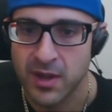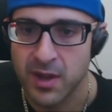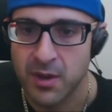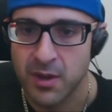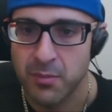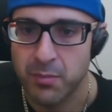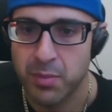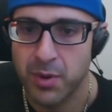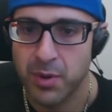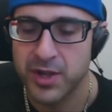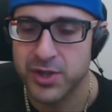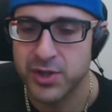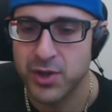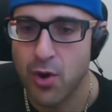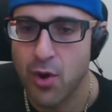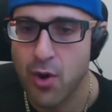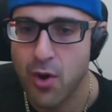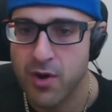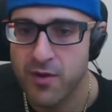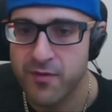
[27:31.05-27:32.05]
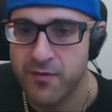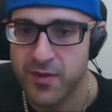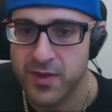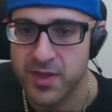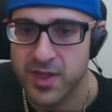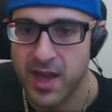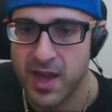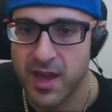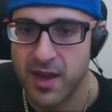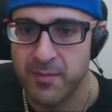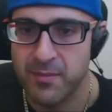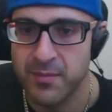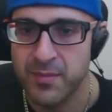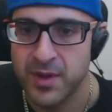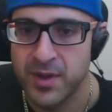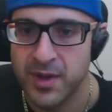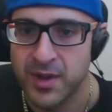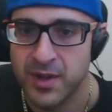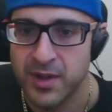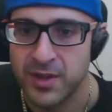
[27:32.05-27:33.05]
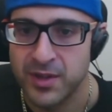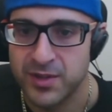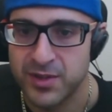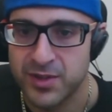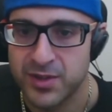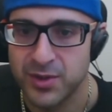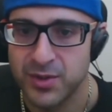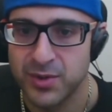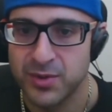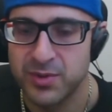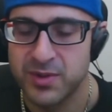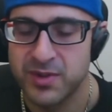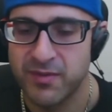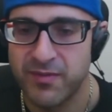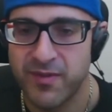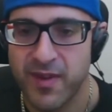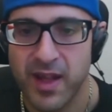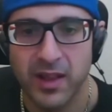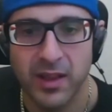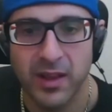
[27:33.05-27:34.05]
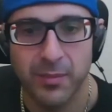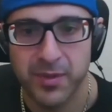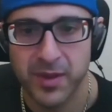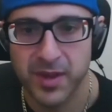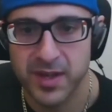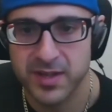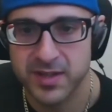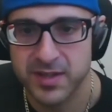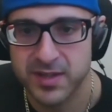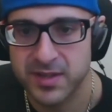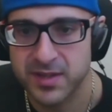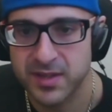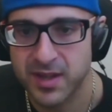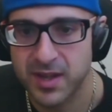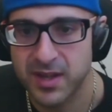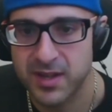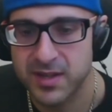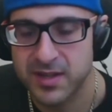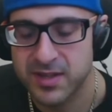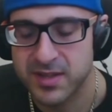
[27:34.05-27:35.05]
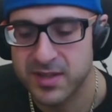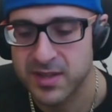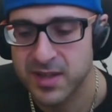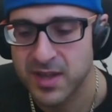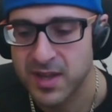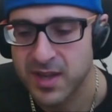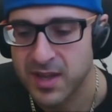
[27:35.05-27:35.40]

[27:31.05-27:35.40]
But it's hard for them to develop this because,